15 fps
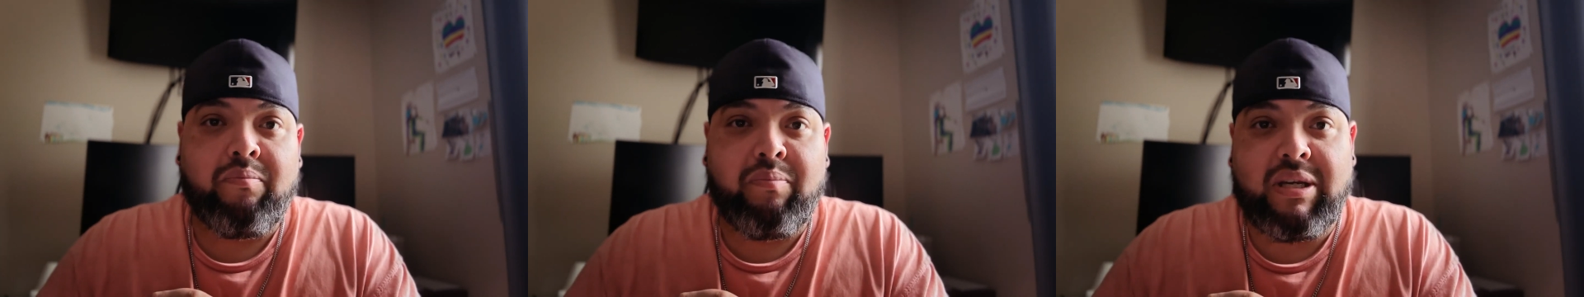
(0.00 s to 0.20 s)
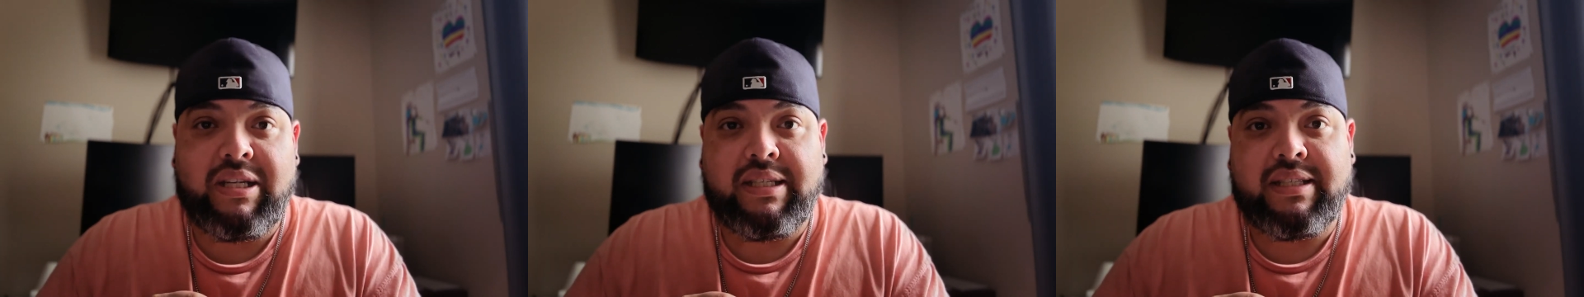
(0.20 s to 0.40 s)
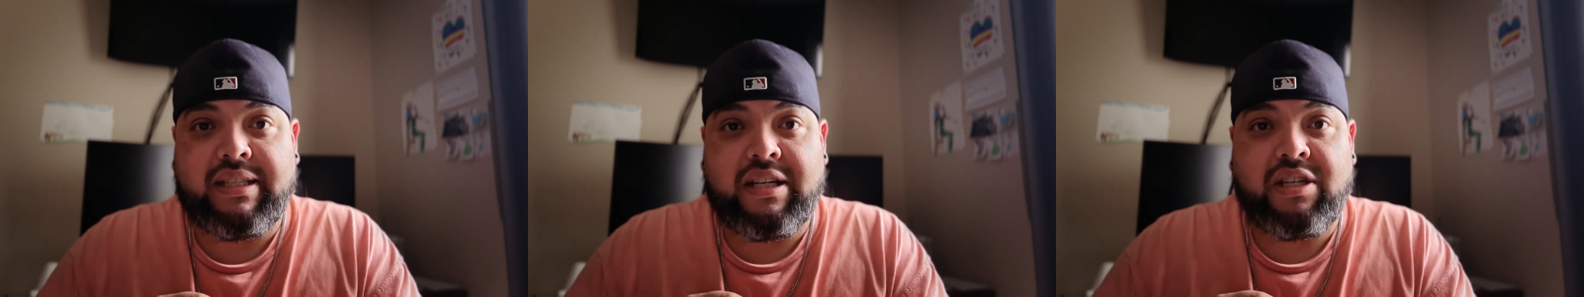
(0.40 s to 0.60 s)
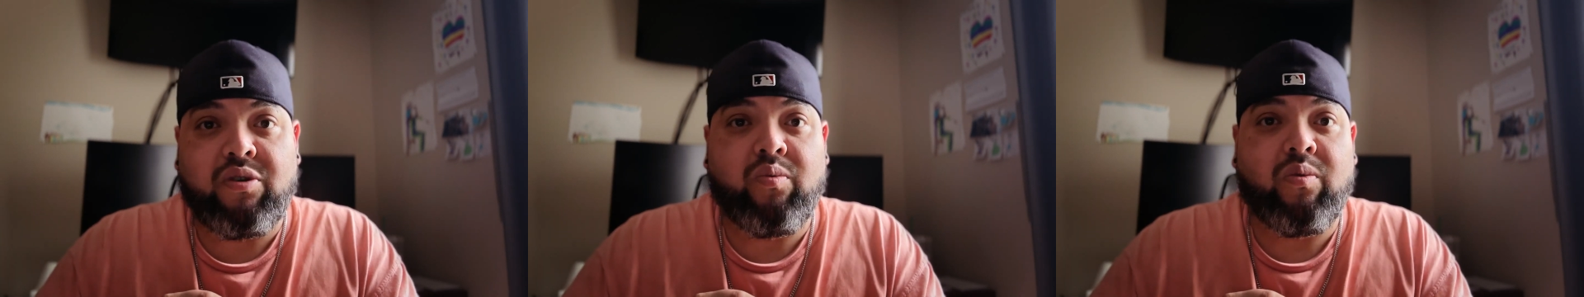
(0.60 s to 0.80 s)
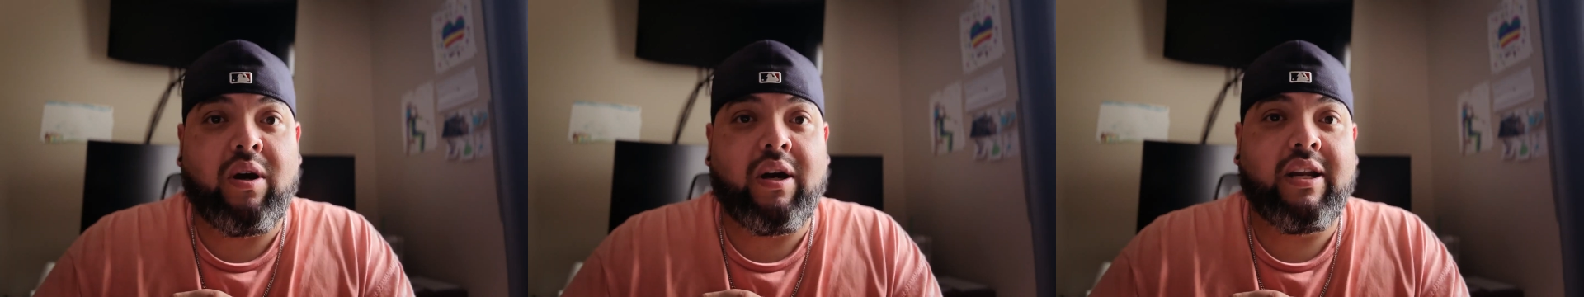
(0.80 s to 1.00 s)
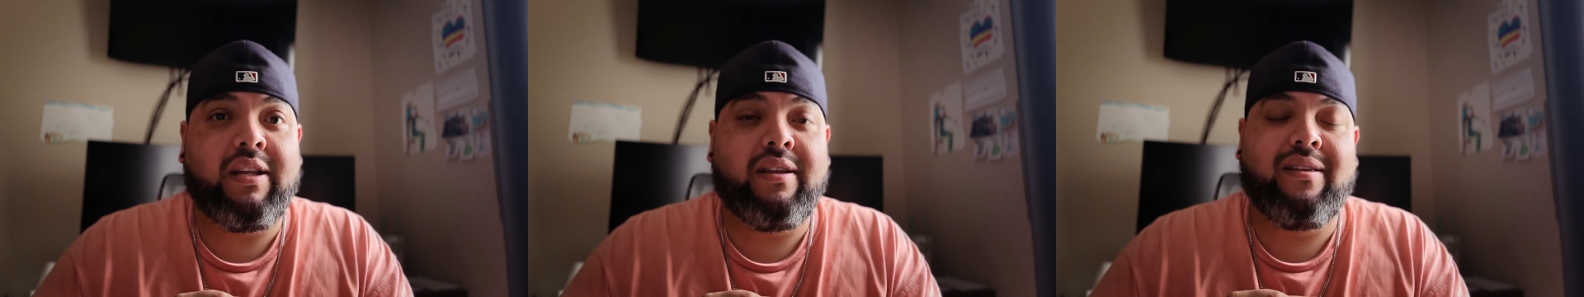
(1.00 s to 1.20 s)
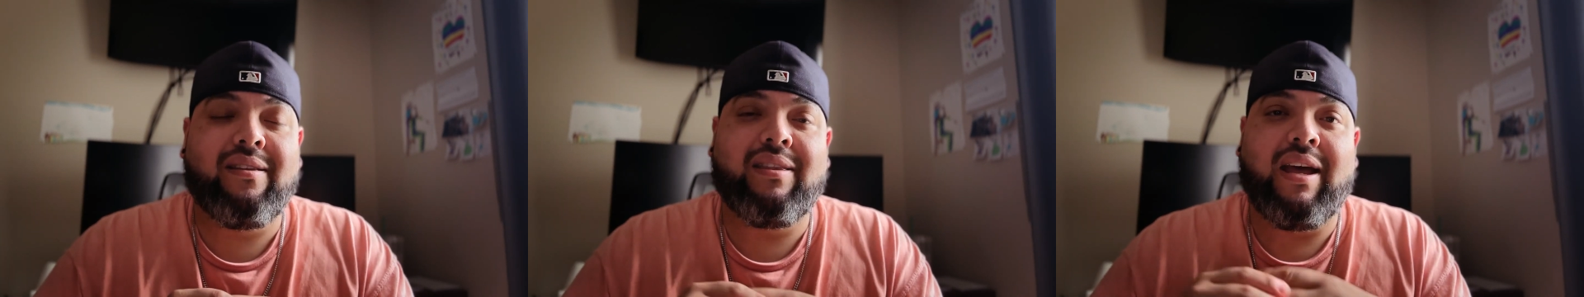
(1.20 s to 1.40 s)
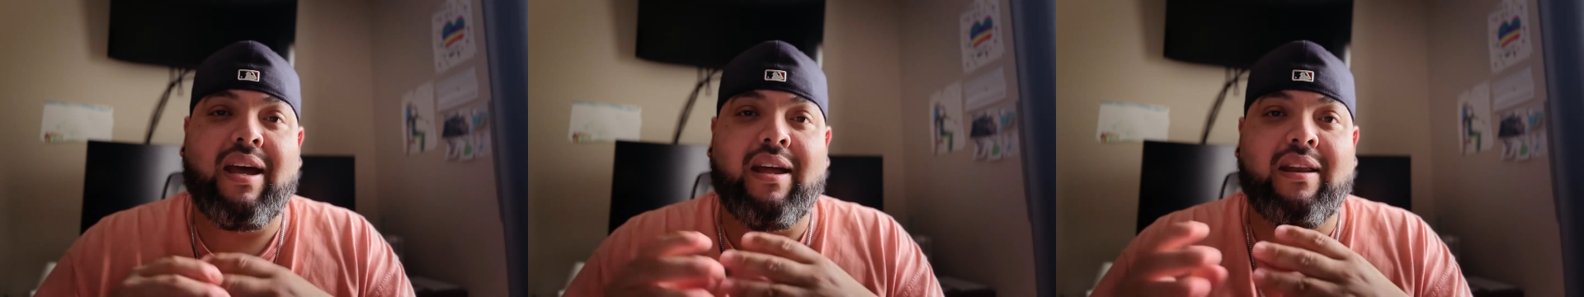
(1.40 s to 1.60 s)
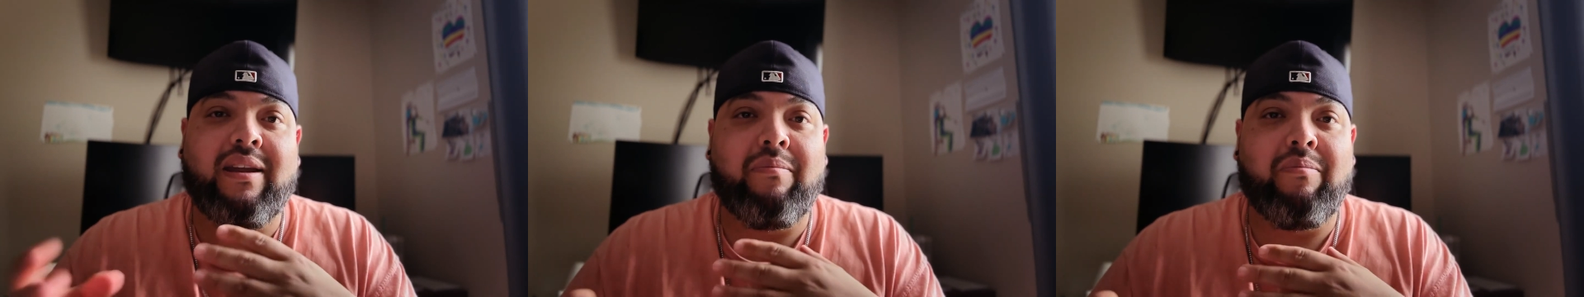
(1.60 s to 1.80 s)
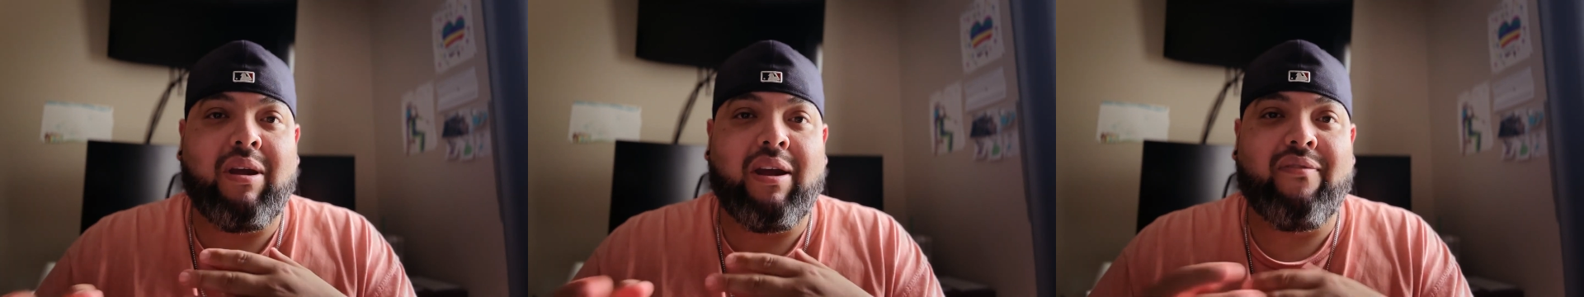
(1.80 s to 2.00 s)
pieces that you wanted that
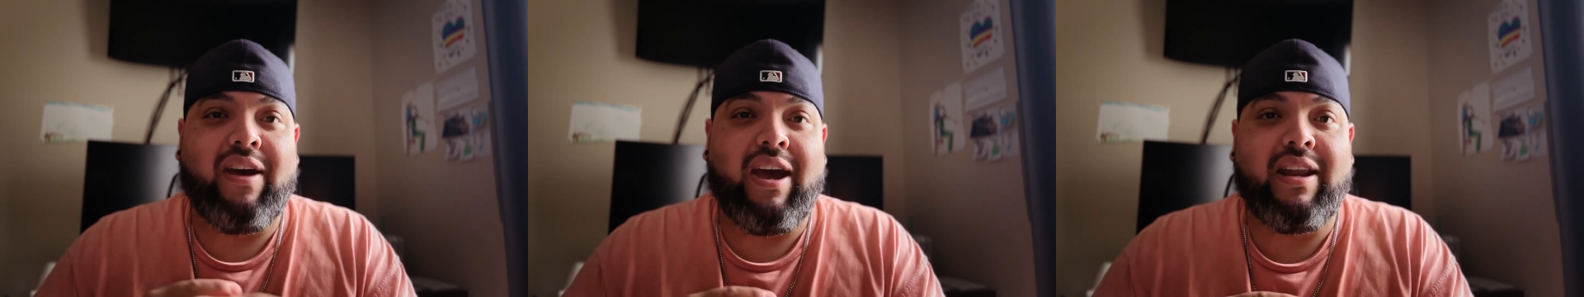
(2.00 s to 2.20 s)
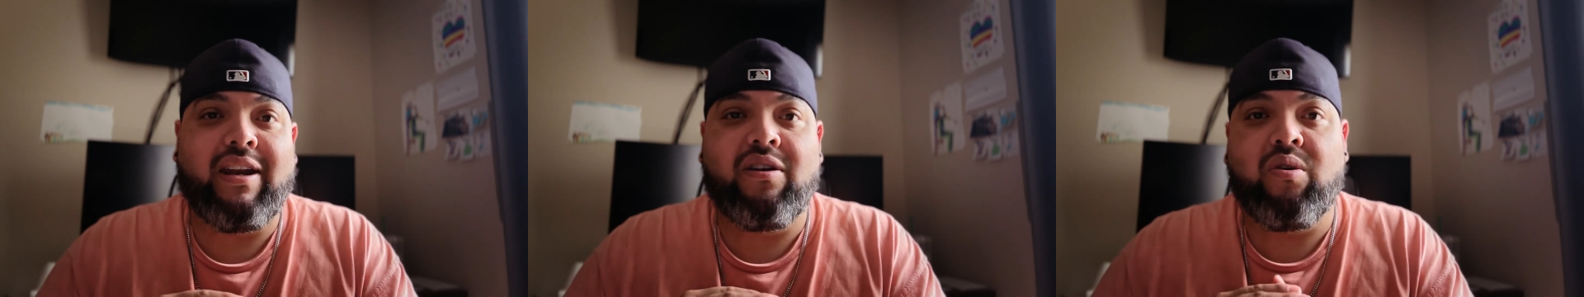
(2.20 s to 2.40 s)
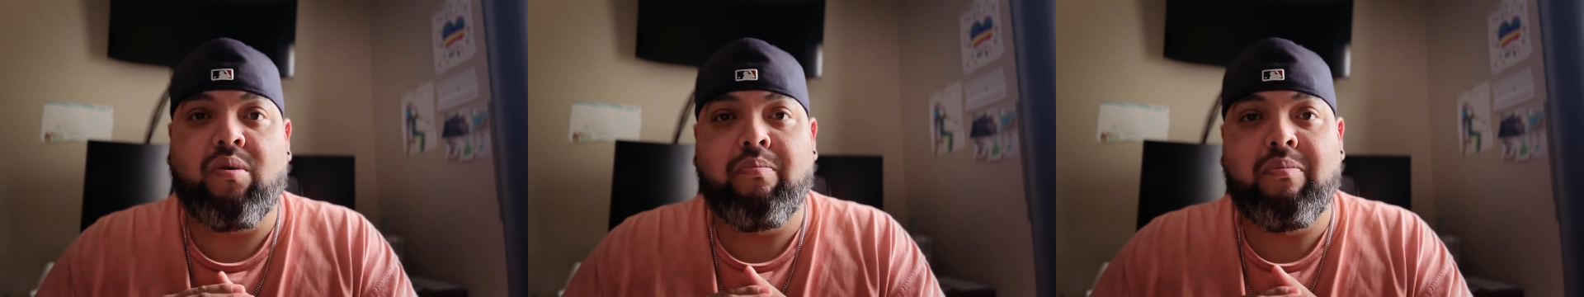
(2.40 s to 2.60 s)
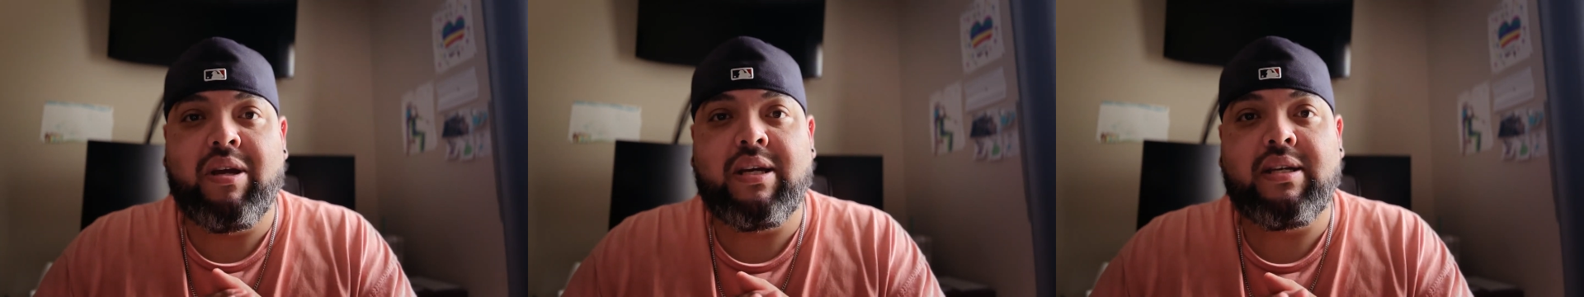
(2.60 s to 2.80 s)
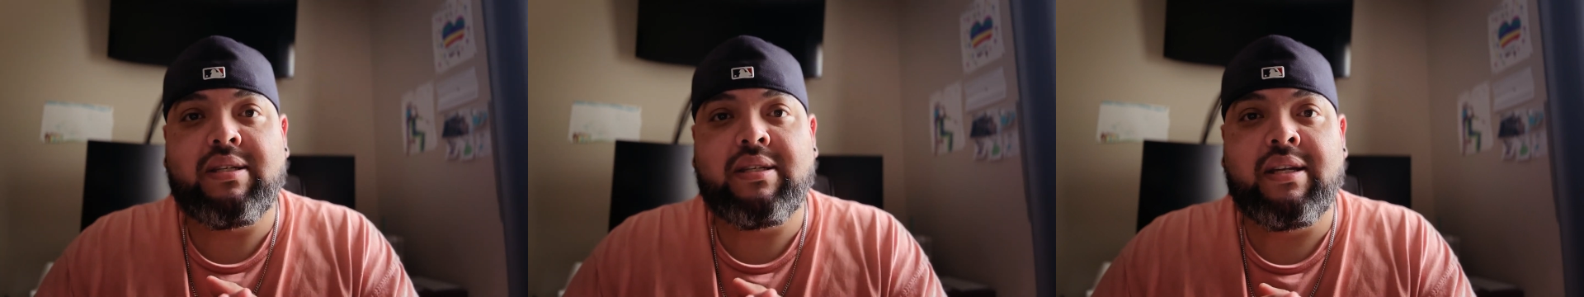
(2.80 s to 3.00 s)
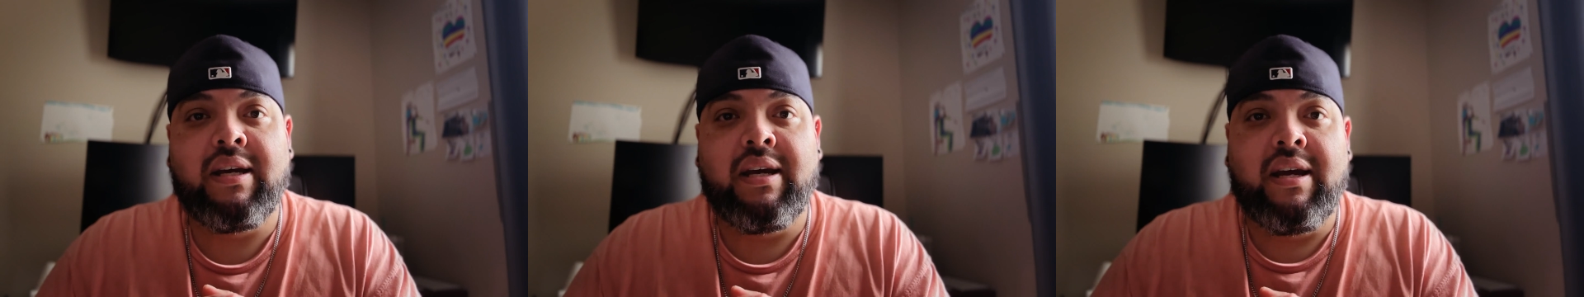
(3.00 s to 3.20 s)
it may have added or missed.